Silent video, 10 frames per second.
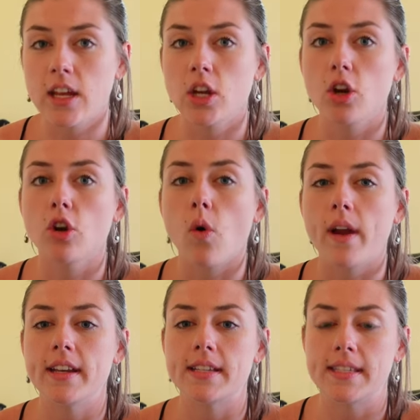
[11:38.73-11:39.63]
you're
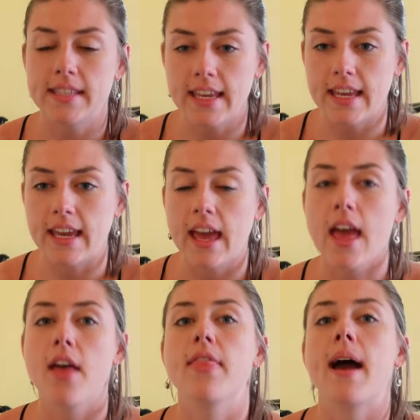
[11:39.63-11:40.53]
going to see
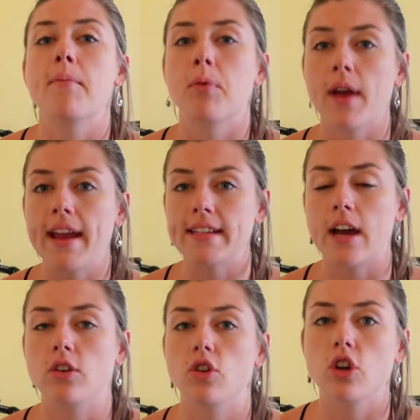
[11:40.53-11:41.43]
that
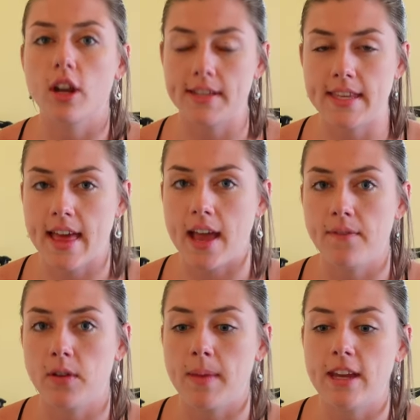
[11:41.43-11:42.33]
breakdown. You're going to see that
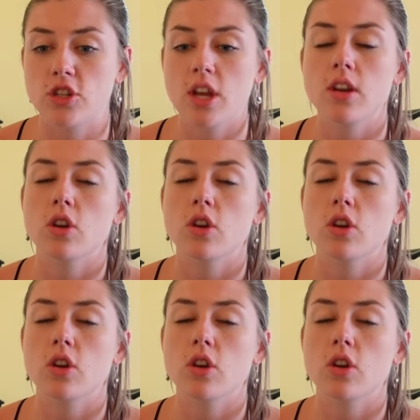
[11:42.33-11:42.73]
inflammation.